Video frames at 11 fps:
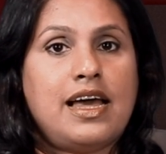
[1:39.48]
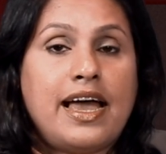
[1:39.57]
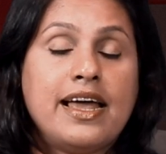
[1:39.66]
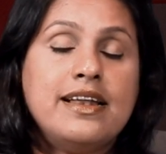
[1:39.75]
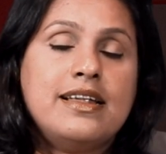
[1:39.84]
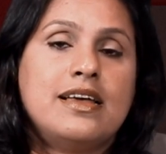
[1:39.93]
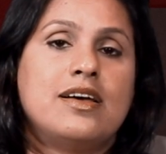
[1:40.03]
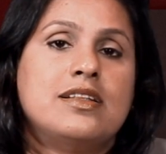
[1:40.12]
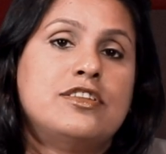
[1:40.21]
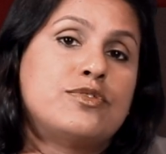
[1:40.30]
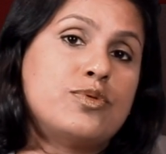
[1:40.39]
and
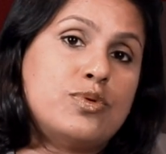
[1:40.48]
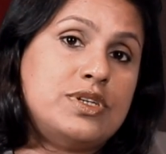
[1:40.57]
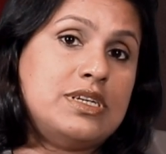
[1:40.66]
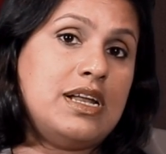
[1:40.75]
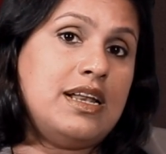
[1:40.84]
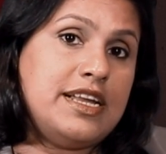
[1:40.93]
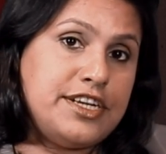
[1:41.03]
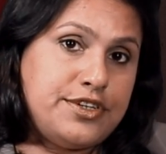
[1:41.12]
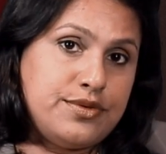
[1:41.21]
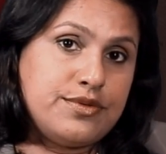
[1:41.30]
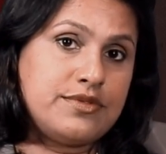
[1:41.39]
the social
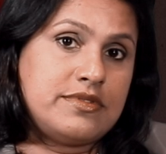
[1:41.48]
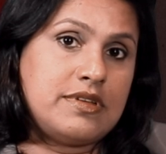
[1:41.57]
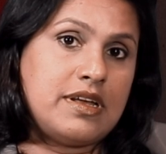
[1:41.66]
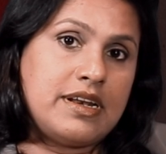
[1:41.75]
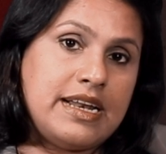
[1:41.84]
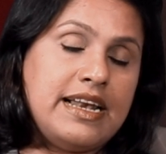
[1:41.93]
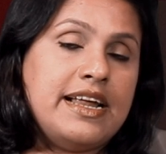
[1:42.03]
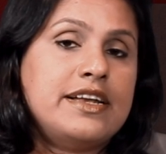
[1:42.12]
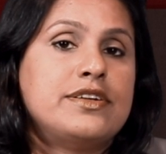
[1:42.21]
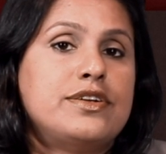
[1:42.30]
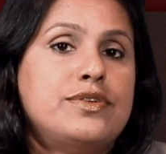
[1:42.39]
issues
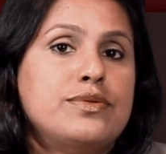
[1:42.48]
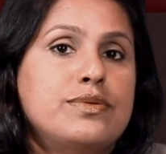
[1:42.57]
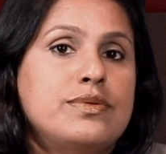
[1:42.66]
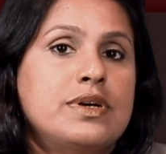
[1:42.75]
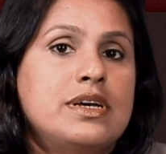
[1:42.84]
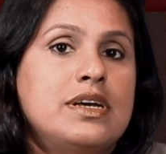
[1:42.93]
related to